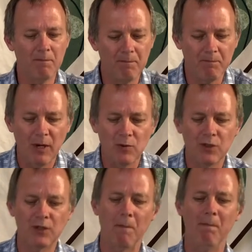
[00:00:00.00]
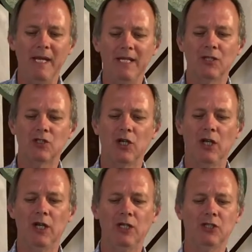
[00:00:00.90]
both mean to
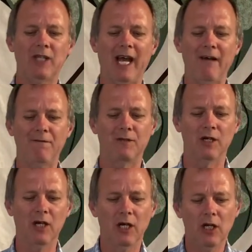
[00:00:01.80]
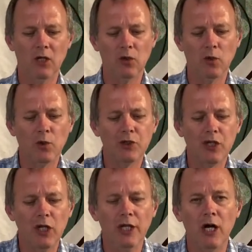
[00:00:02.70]
lust after or to
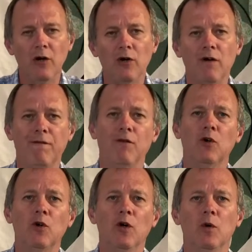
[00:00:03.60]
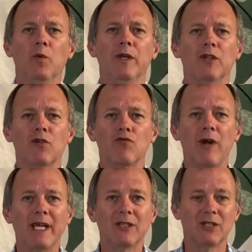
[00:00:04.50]
long for with
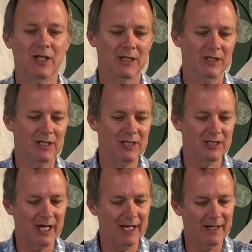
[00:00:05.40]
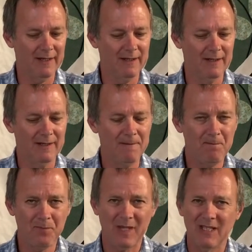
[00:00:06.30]
great desire.
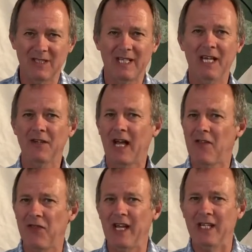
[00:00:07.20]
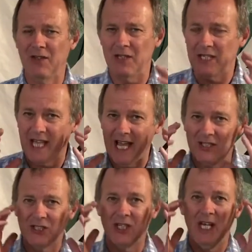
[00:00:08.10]
It's kind of that thing that
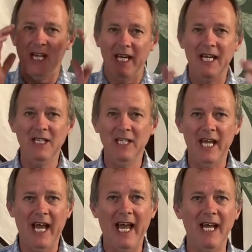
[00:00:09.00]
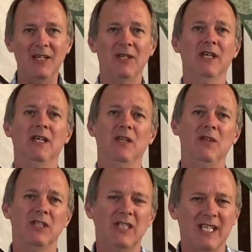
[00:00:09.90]
gets in your head
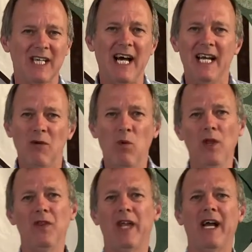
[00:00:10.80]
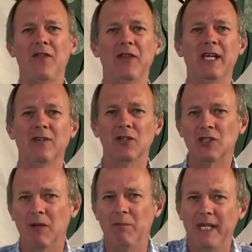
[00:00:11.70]
that says, "I want that thing that
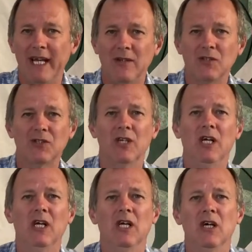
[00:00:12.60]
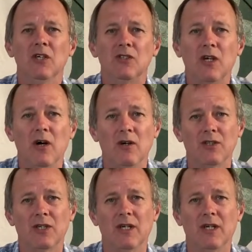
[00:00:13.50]
somebody else has got."